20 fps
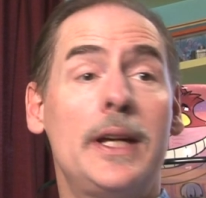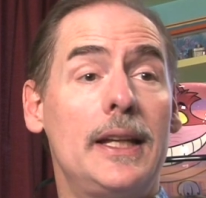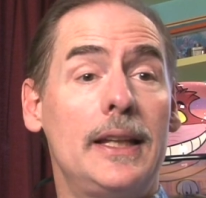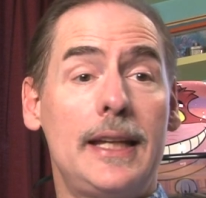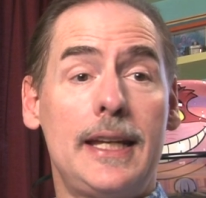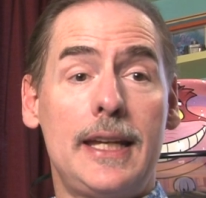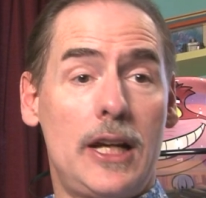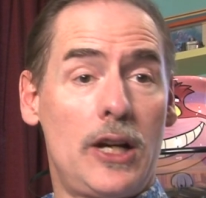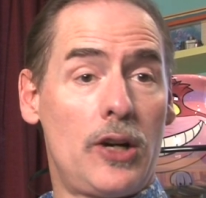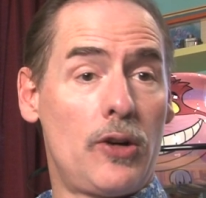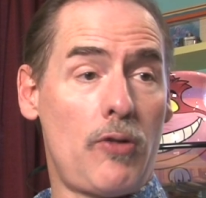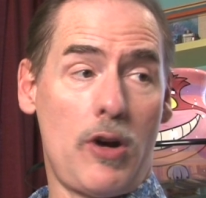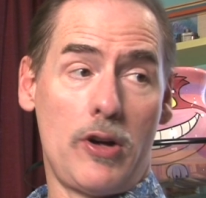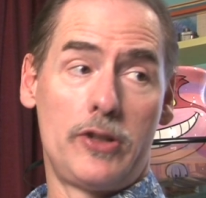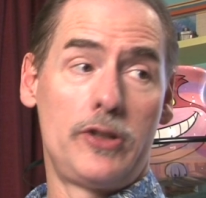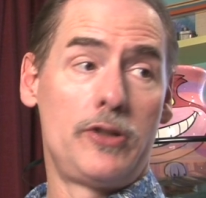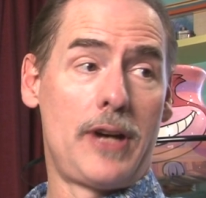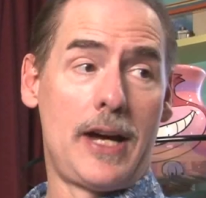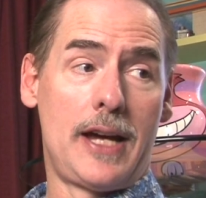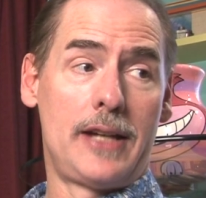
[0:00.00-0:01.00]
really hear
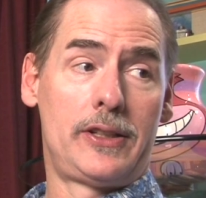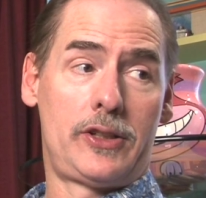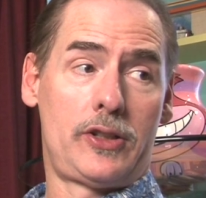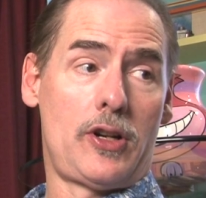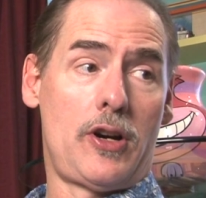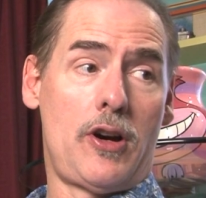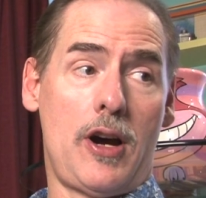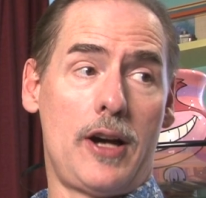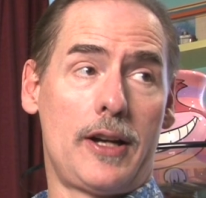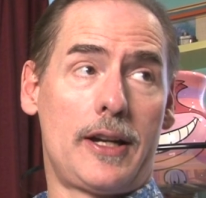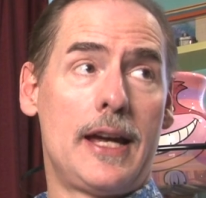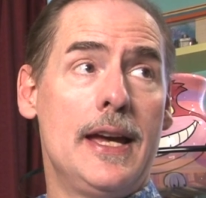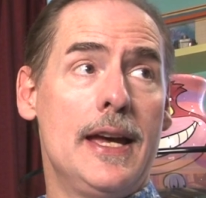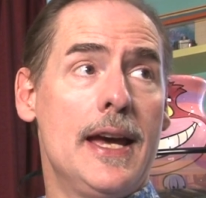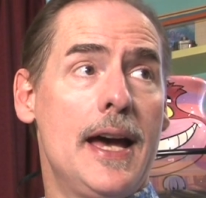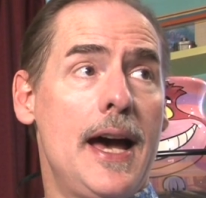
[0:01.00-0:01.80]
all you guys talk.